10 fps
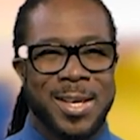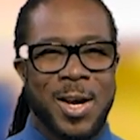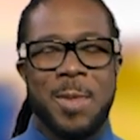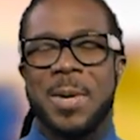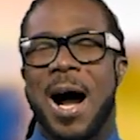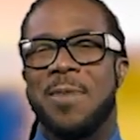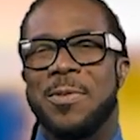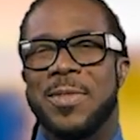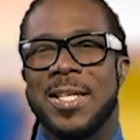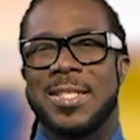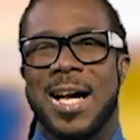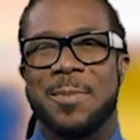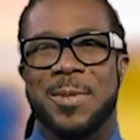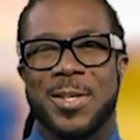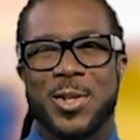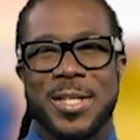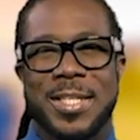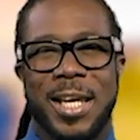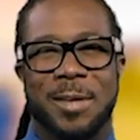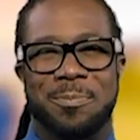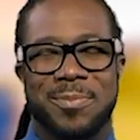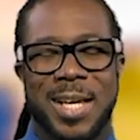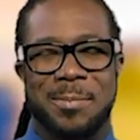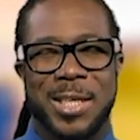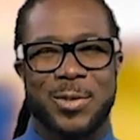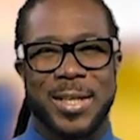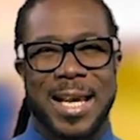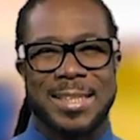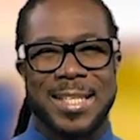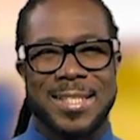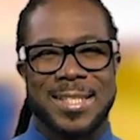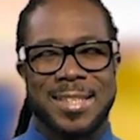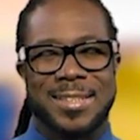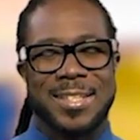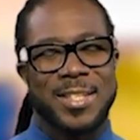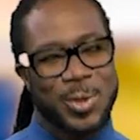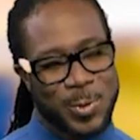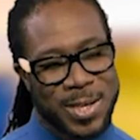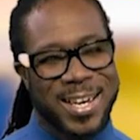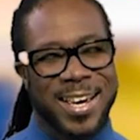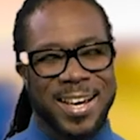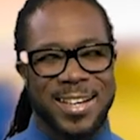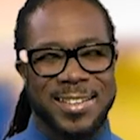On behalf of the entire production team, I'm Adrian Atkinson. Do take care.